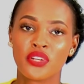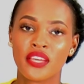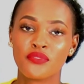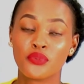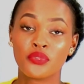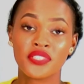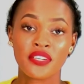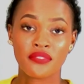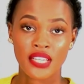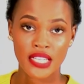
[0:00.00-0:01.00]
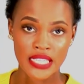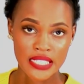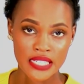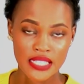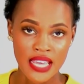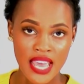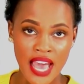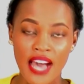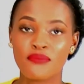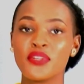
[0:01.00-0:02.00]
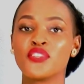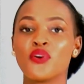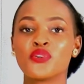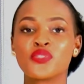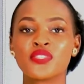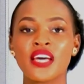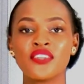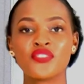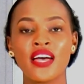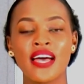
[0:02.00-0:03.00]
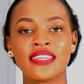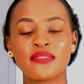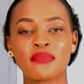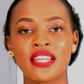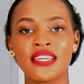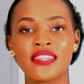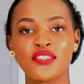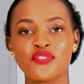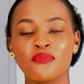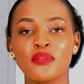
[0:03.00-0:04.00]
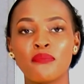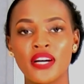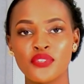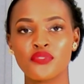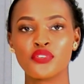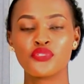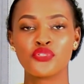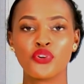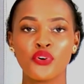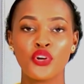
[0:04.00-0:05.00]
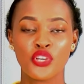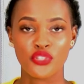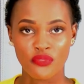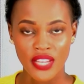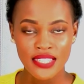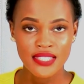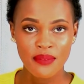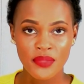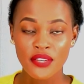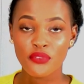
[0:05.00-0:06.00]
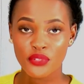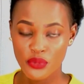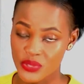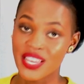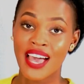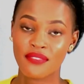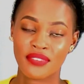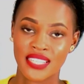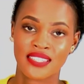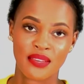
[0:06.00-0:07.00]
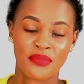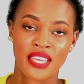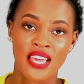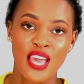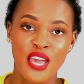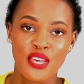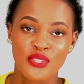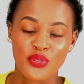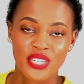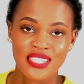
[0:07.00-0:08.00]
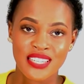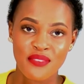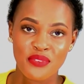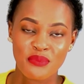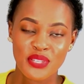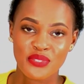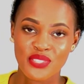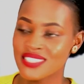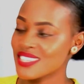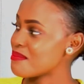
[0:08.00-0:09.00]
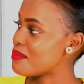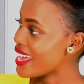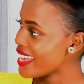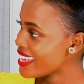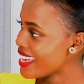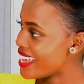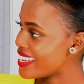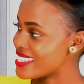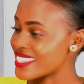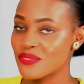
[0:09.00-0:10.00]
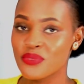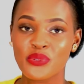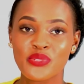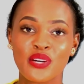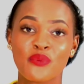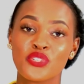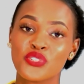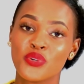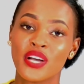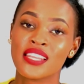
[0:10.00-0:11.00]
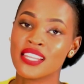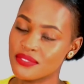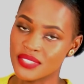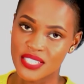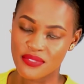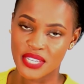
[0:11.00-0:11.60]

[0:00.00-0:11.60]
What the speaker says: your life, you will definitely need it. I've been your host, Sandra, and I'm glad that you've been part of this show. You've learned something, because I've learned something. So it's time for me to just say bye, and of course, I wish you a lovely evening.